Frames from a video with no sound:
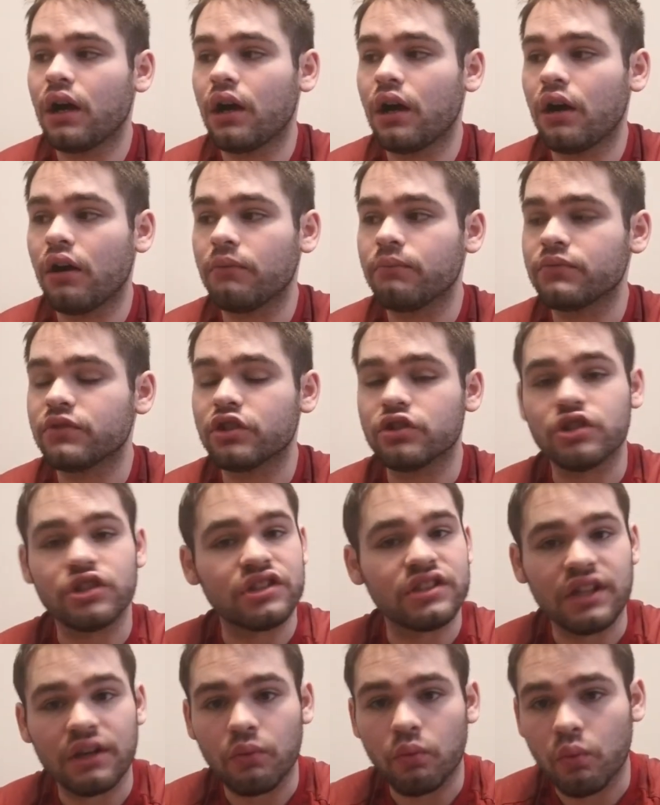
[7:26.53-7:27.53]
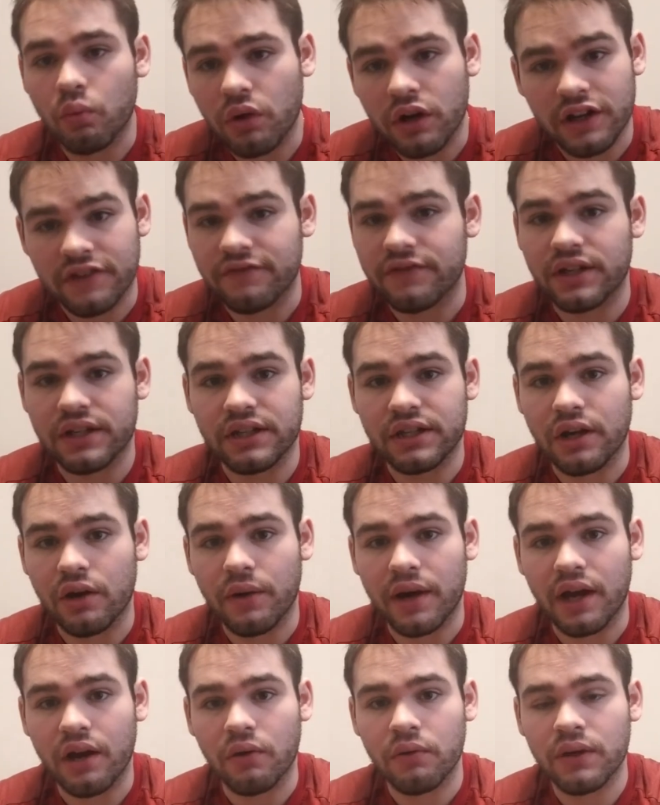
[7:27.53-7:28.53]
um, to just get one
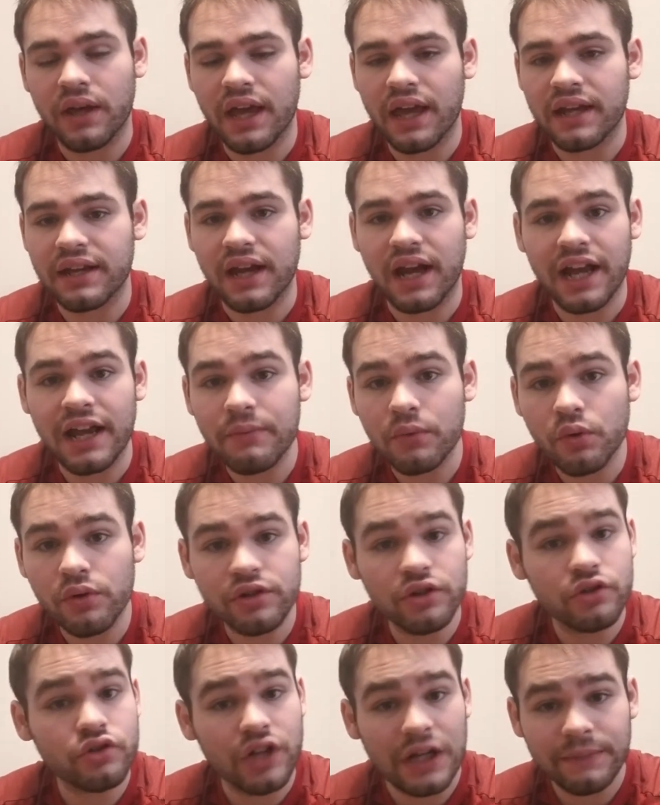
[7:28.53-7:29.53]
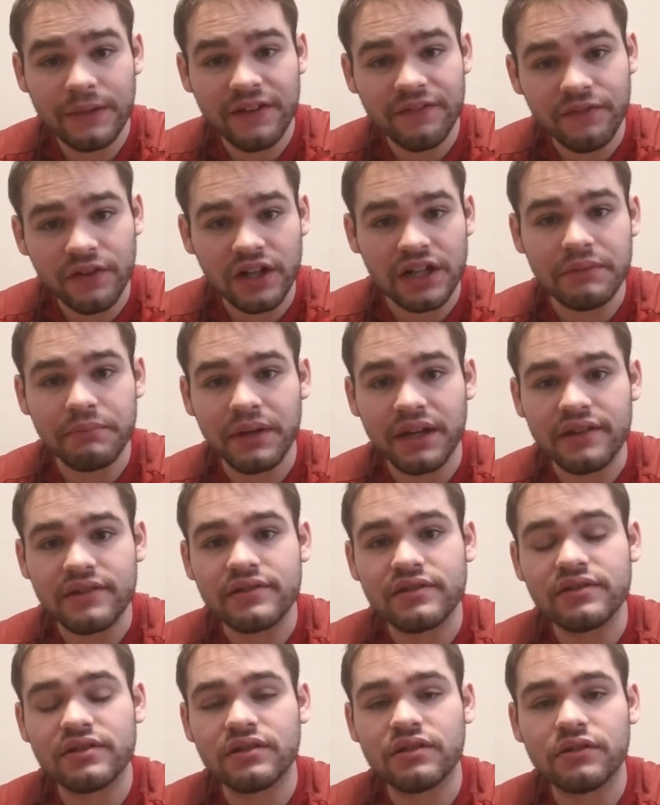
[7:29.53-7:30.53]
video out. And I am going to try my very
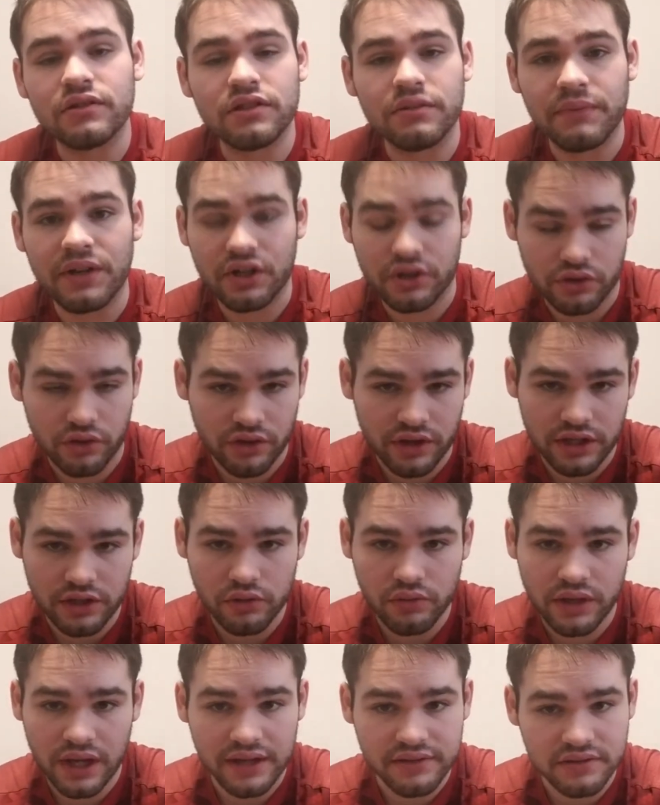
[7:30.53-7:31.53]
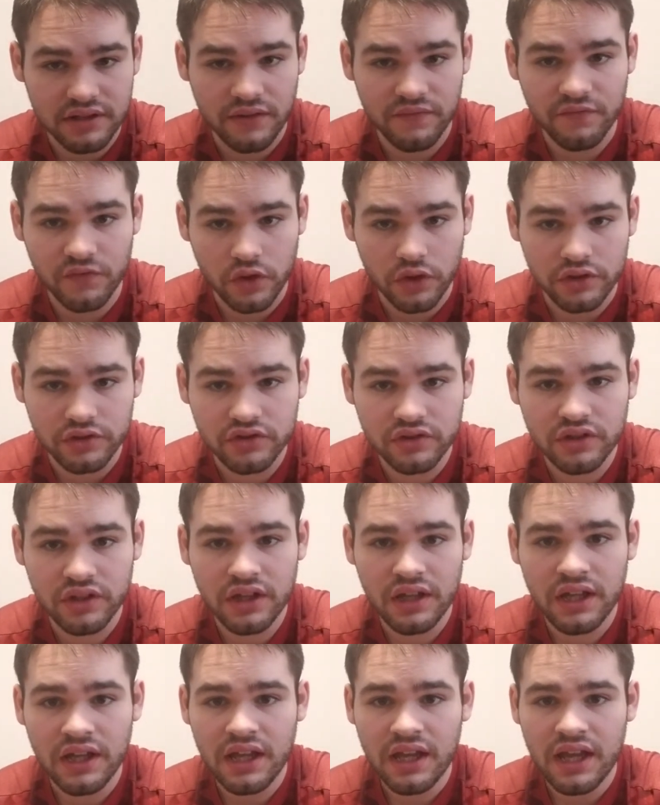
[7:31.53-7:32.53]
best to make sure that you guys come
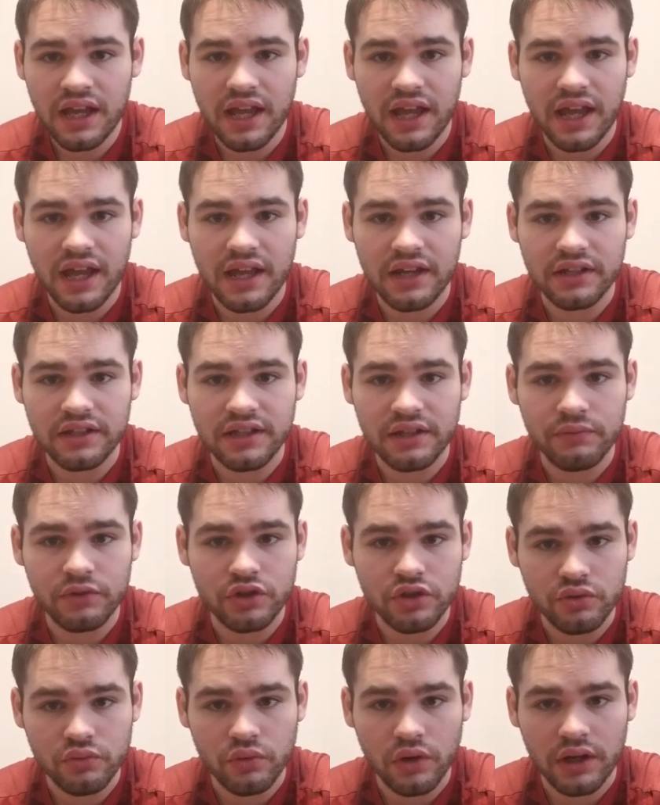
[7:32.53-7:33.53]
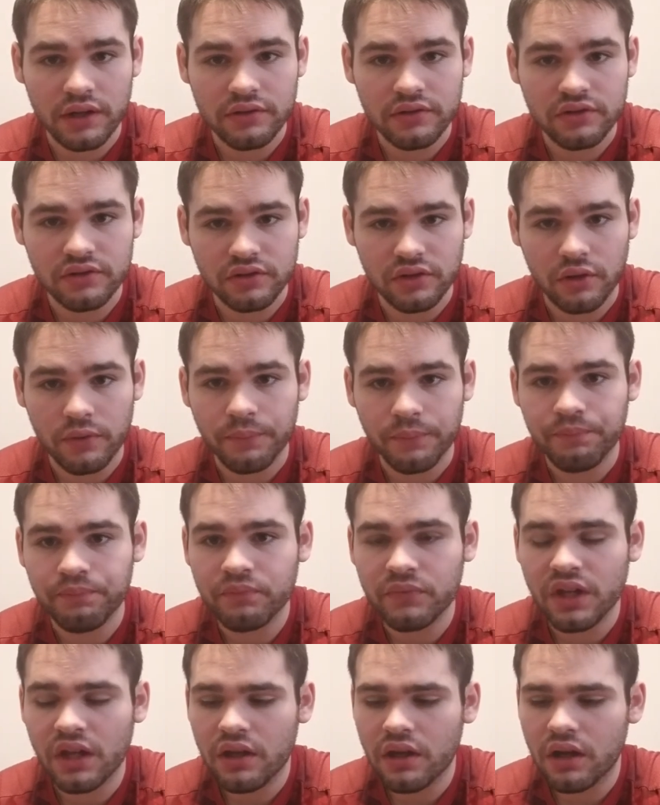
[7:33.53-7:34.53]
first and get what you want. So
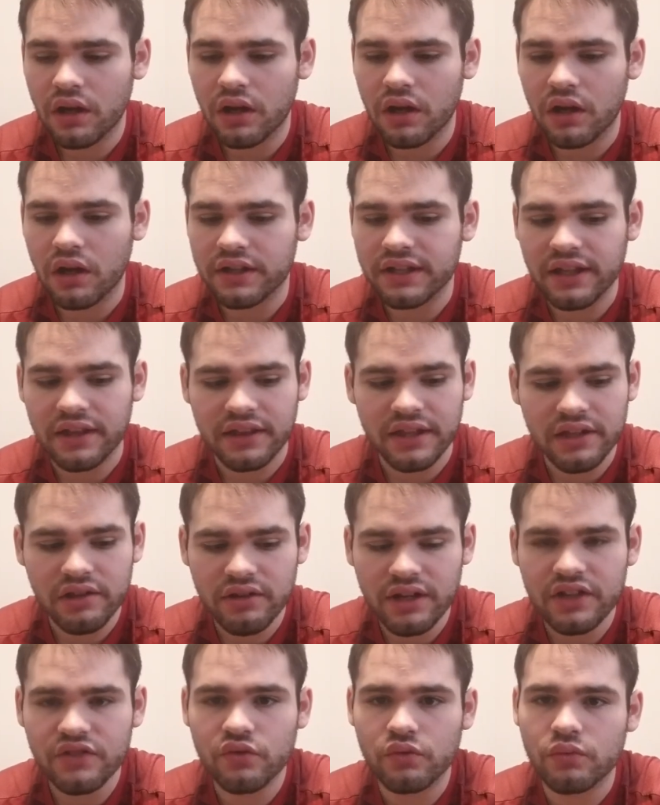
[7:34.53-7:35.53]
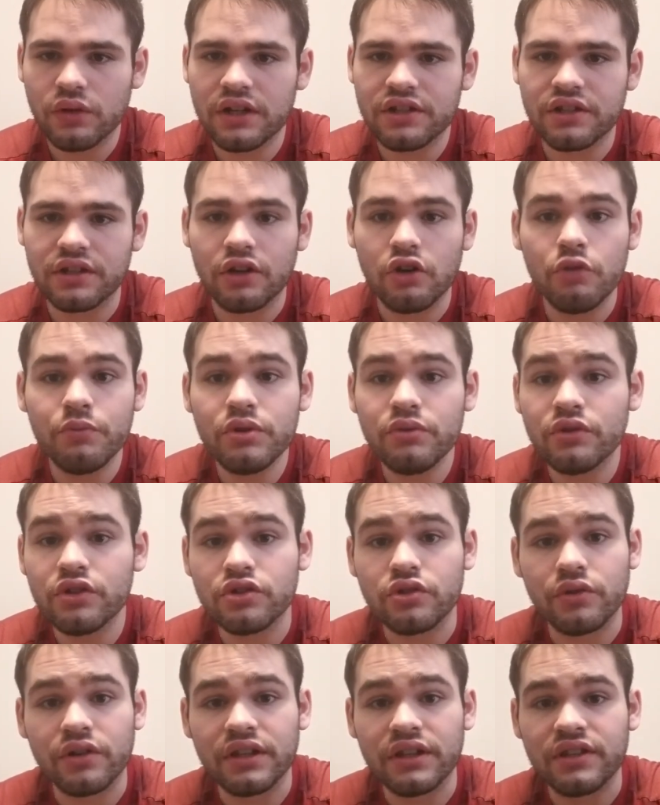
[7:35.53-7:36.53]
uh, yeah, thank you guys for watching. I hope you
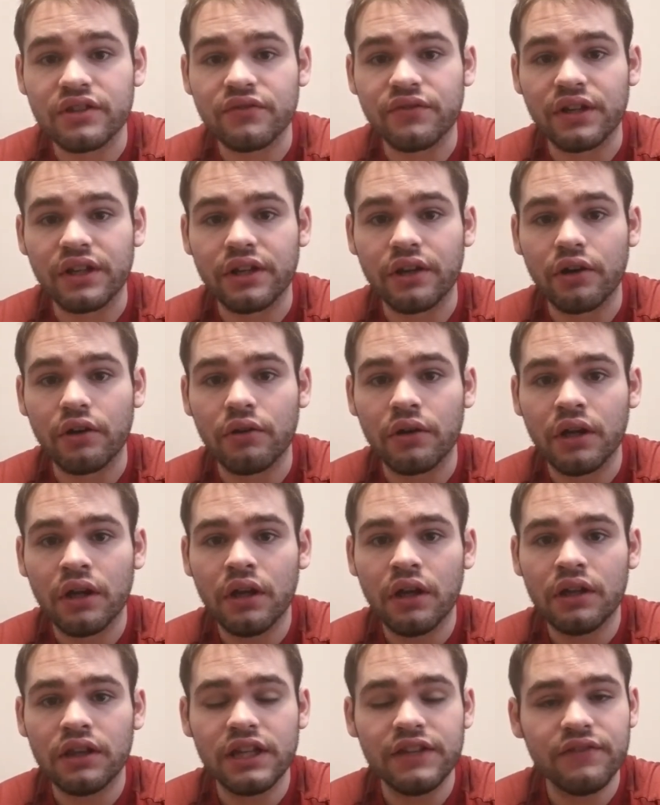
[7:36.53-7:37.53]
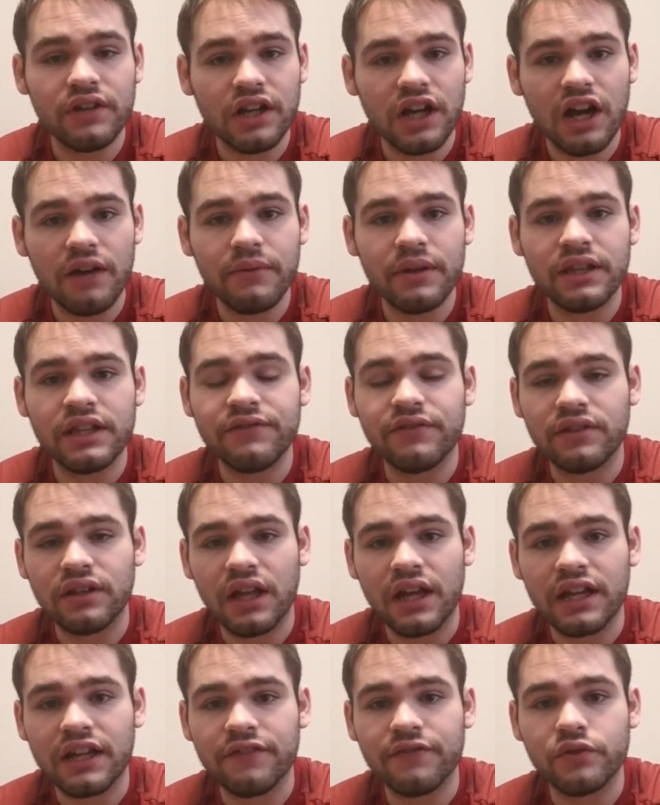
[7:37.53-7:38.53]
enjoyed this video. Leave a comment, leave a
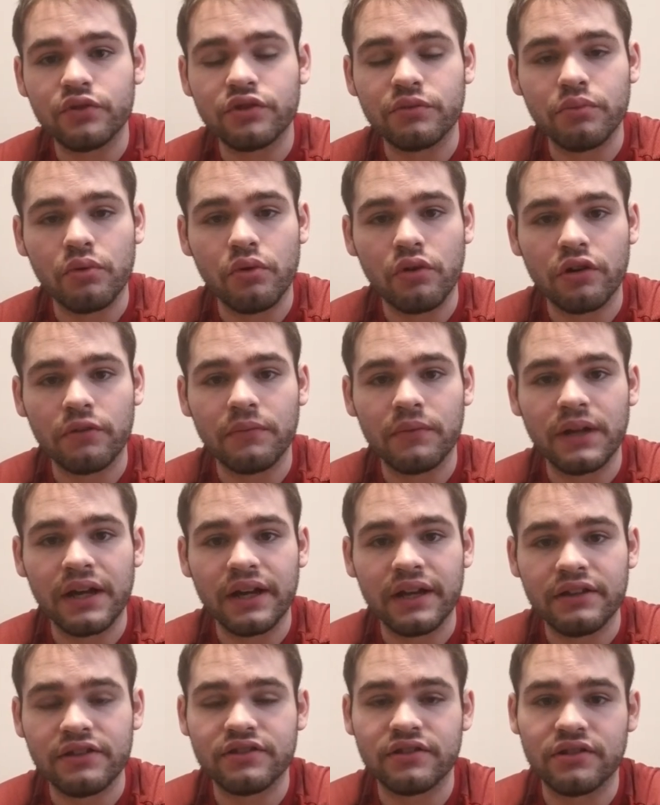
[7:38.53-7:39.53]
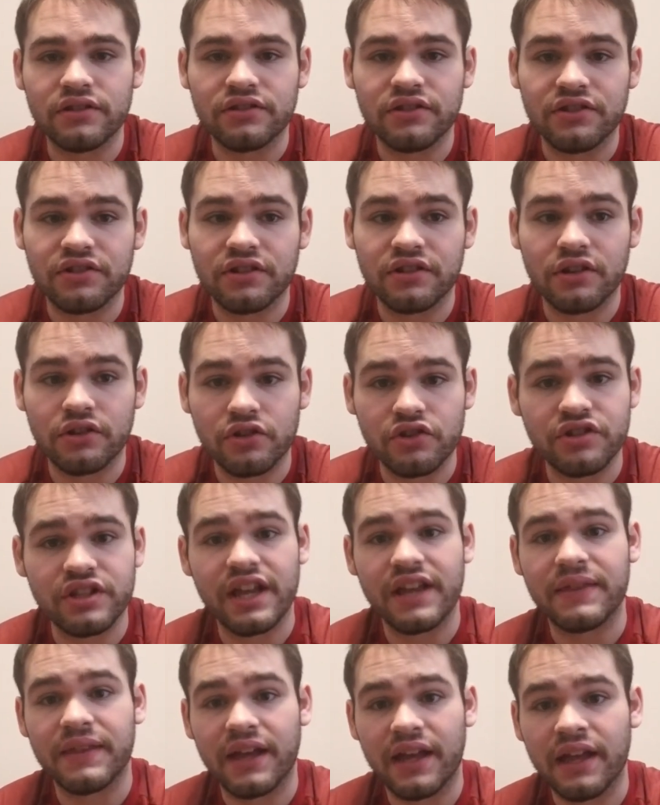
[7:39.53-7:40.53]
like if you support my decision.
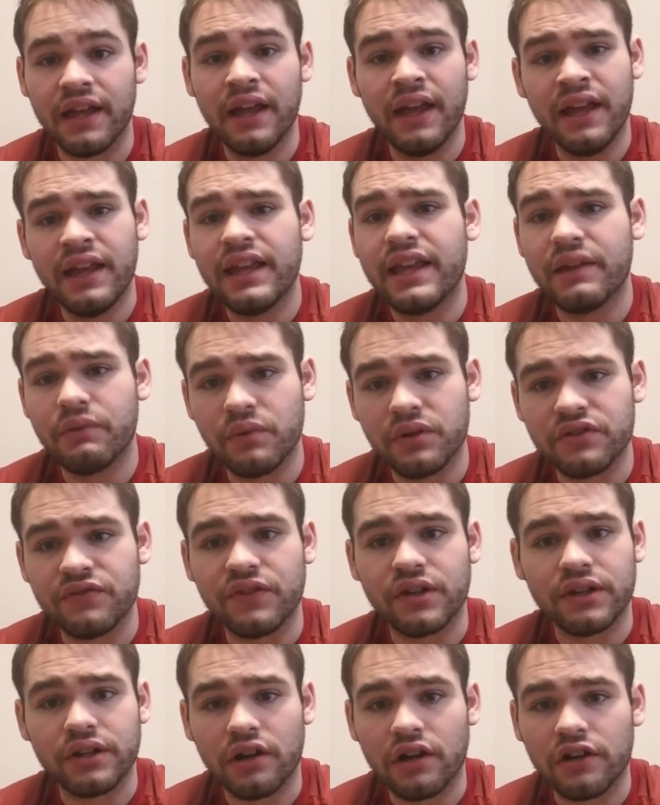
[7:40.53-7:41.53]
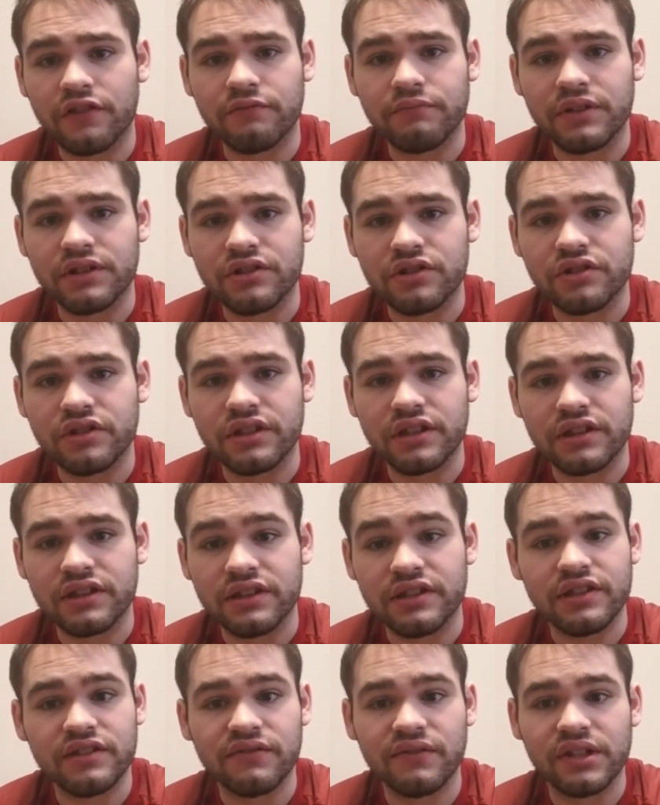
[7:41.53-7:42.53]
Understand that it was very hard for me just to
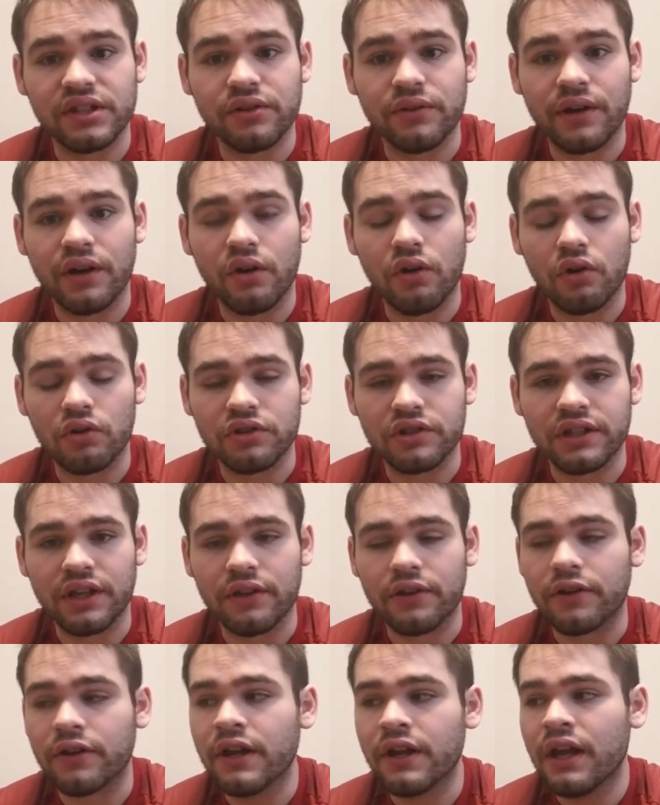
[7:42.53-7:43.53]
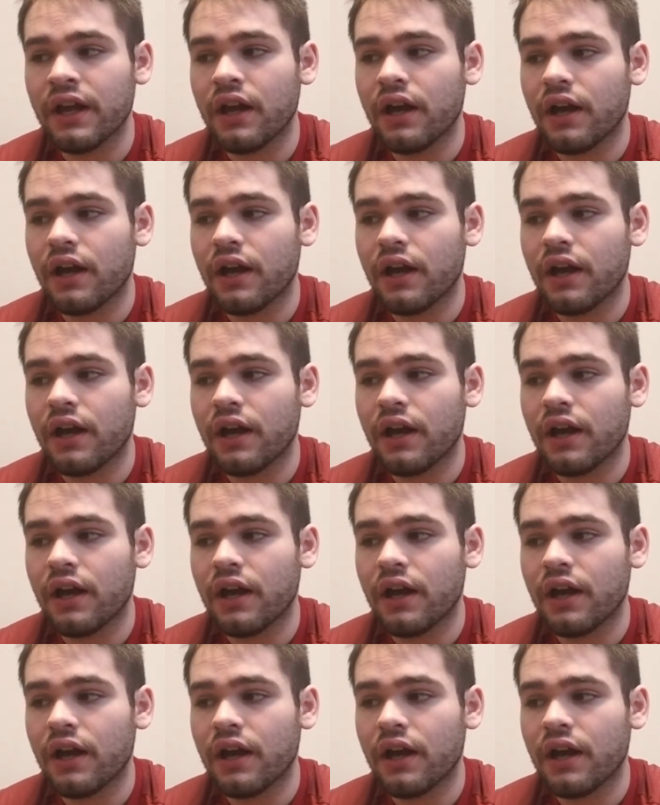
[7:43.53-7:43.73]
get this video out altogether.